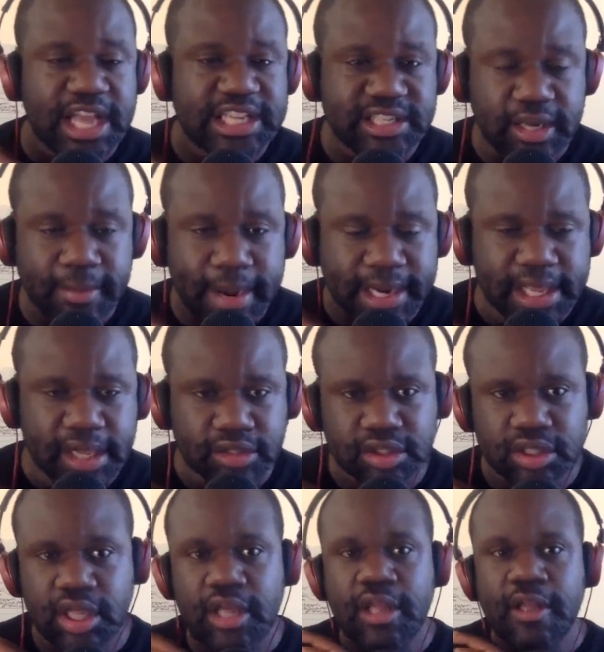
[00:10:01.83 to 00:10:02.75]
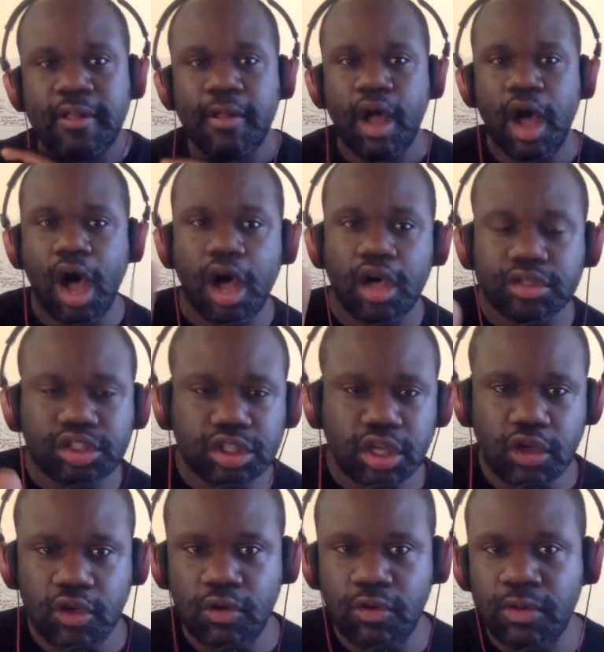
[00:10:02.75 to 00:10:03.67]
as anybody else.
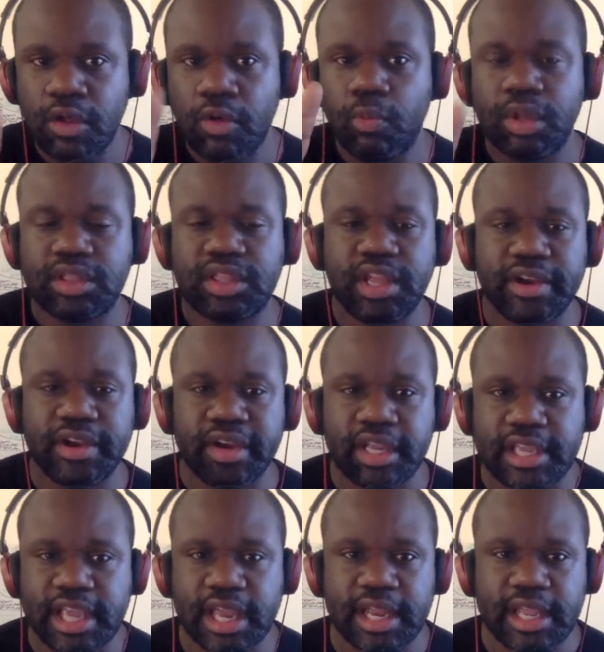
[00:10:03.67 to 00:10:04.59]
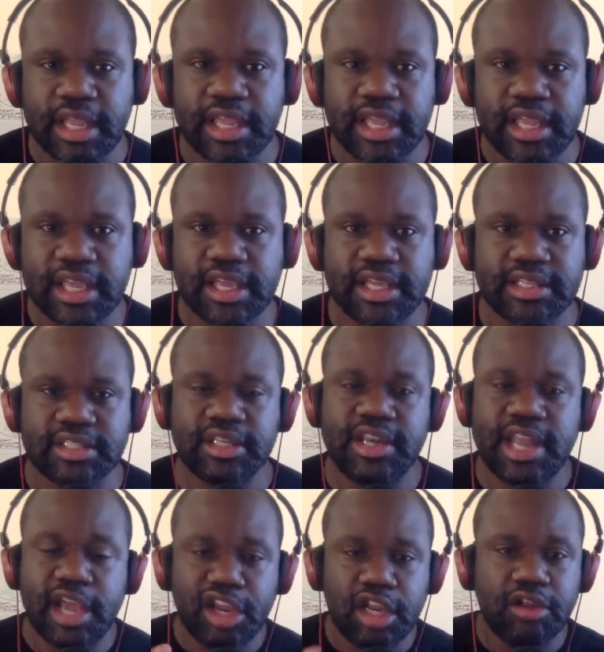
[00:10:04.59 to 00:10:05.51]
Also, what they're getting is
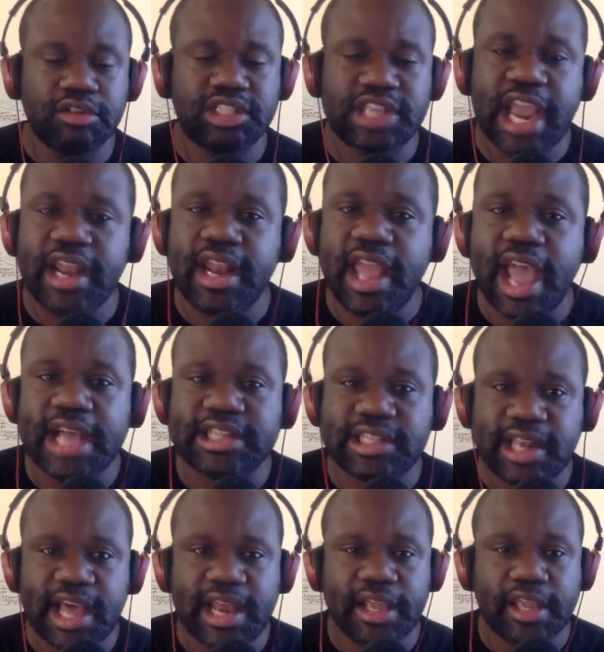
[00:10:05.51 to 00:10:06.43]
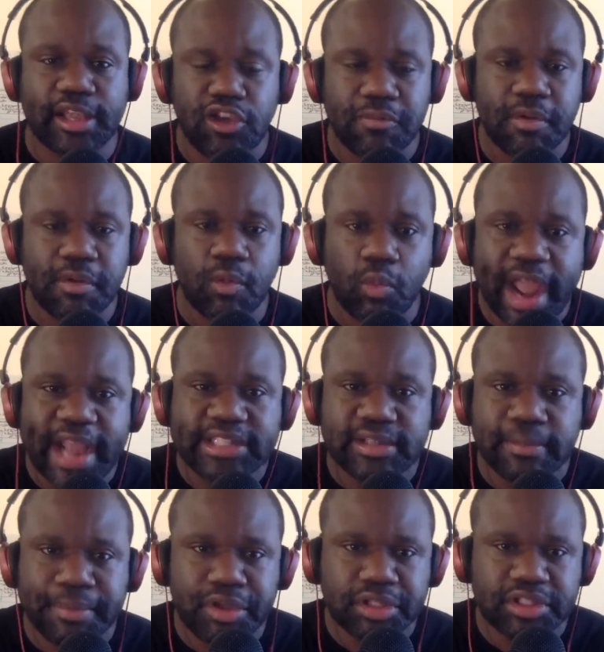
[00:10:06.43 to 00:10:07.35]
now, you know, China has a lot of human
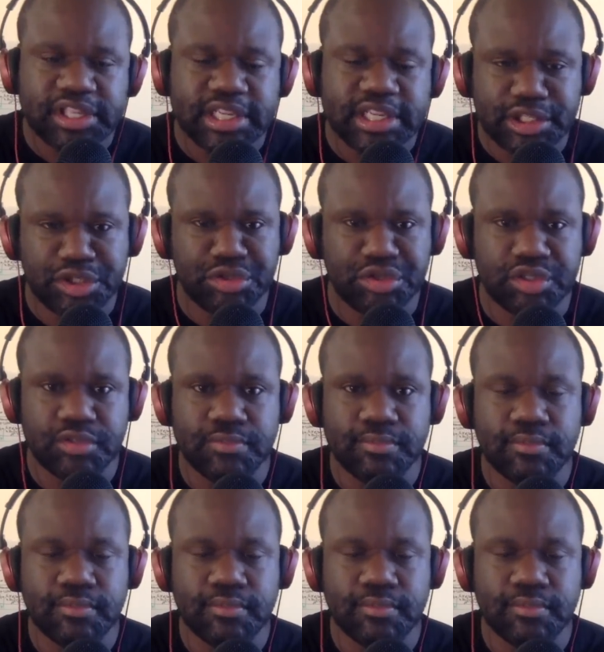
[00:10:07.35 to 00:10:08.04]
rights abuse issues.